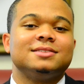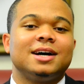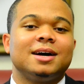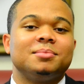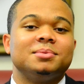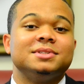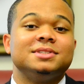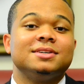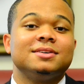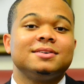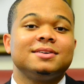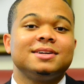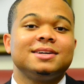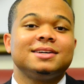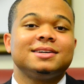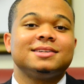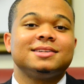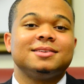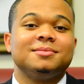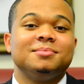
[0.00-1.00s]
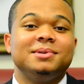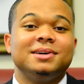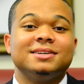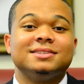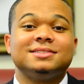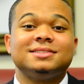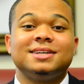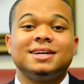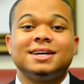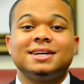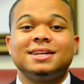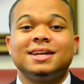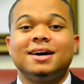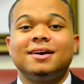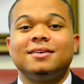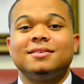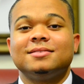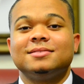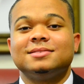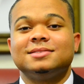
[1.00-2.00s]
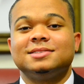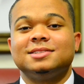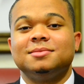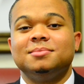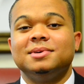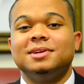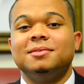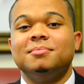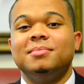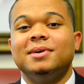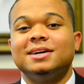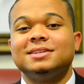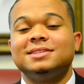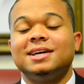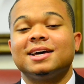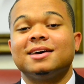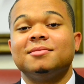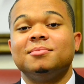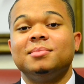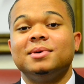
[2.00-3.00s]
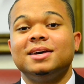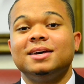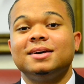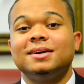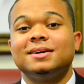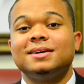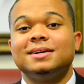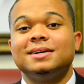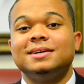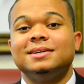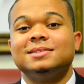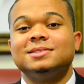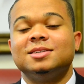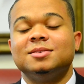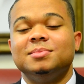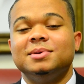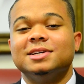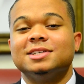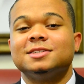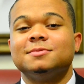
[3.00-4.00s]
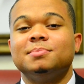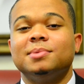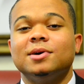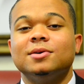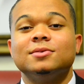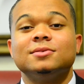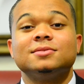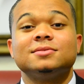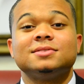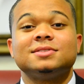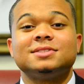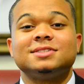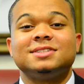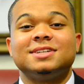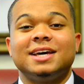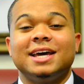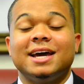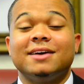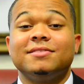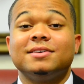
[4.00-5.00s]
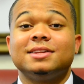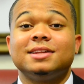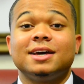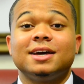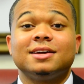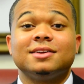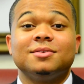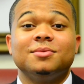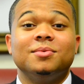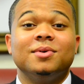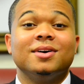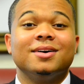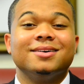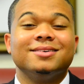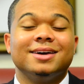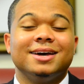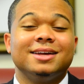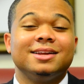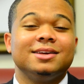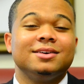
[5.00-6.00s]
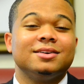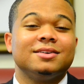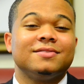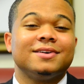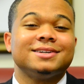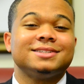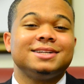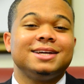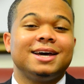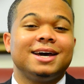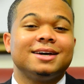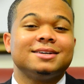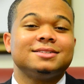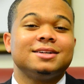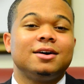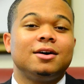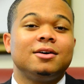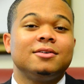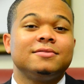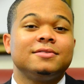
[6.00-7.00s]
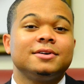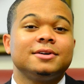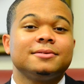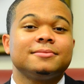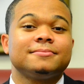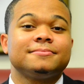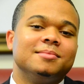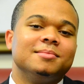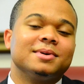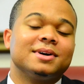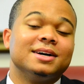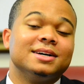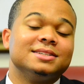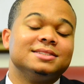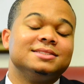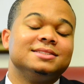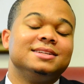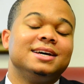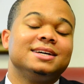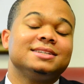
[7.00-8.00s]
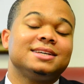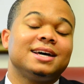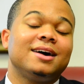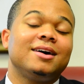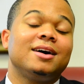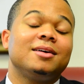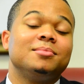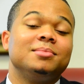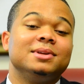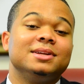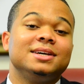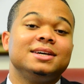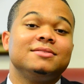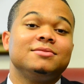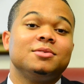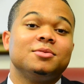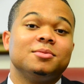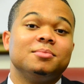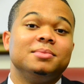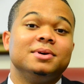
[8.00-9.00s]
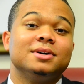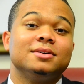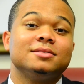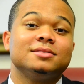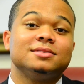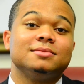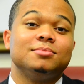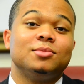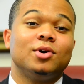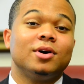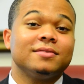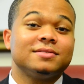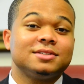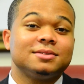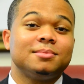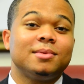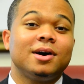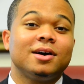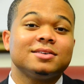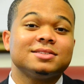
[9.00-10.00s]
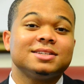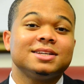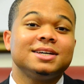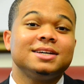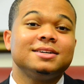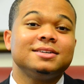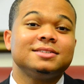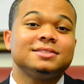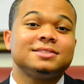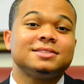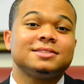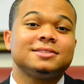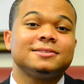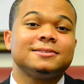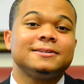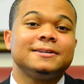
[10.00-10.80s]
the opportunity to be a standout, to be the best they can be, to be exposed to everything the world and the university has to offer, because that's how I believe we will build more of tomorrow's leaders,